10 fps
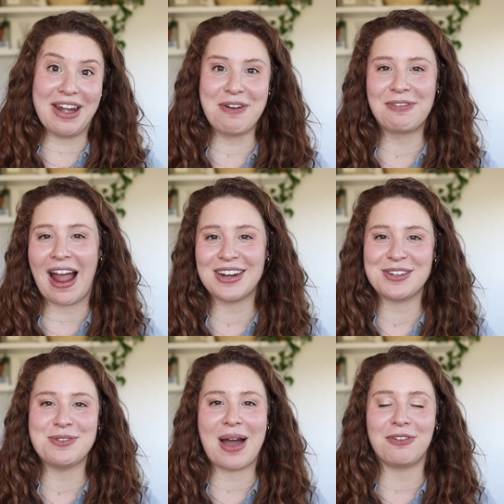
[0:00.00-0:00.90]
to find
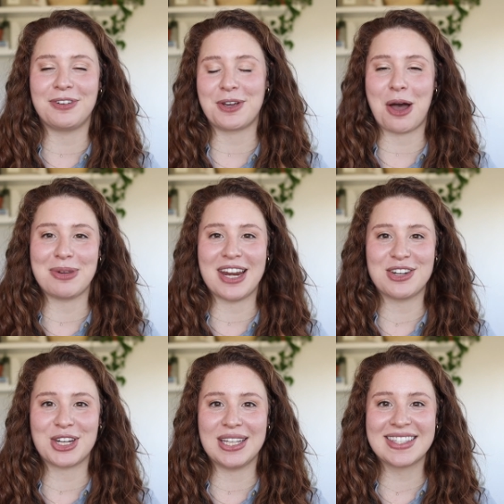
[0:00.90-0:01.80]
new outfit
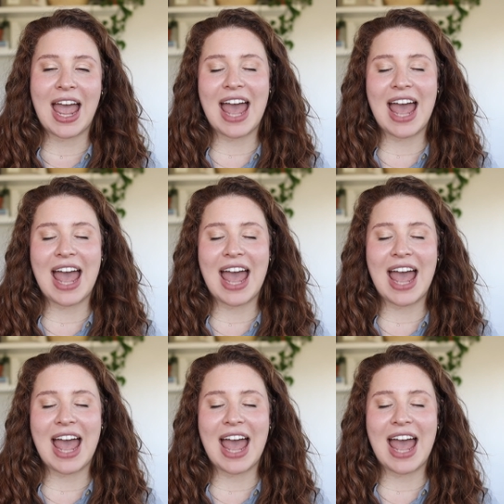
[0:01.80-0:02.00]
combinations.